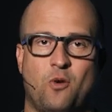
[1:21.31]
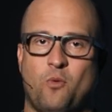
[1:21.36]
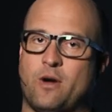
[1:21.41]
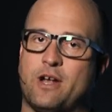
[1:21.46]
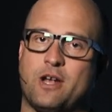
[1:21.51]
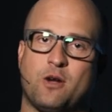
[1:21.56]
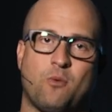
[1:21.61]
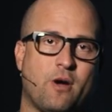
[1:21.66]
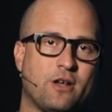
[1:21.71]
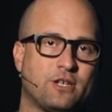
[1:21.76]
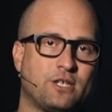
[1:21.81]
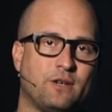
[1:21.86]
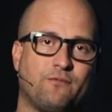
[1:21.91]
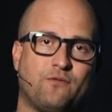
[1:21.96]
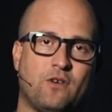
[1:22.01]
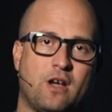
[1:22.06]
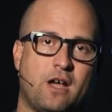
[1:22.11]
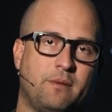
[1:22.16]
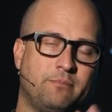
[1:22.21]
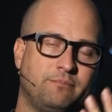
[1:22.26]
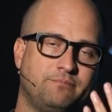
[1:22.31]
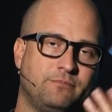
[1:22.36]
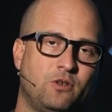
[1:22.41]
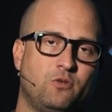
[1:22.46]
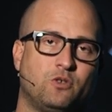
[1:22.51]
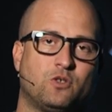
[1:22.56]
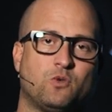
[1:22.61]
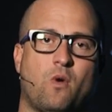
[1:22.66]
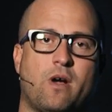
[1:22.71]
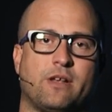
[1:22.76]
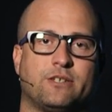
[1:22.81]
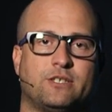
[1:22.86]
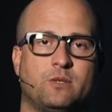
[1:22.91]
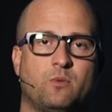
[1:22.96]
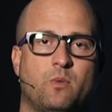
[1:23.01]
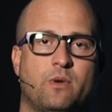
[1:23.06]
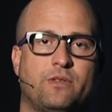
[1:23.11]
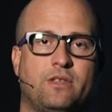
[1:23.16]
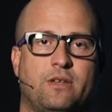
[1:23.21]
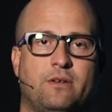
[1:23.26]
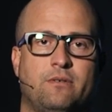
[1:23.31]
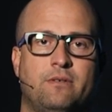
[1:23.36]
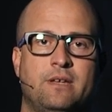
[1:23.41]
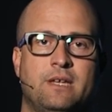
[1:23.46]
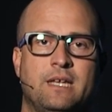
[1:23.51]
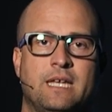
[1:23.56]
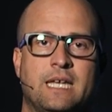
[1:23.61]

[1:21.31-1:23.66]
where you're watching from, who's watching with you.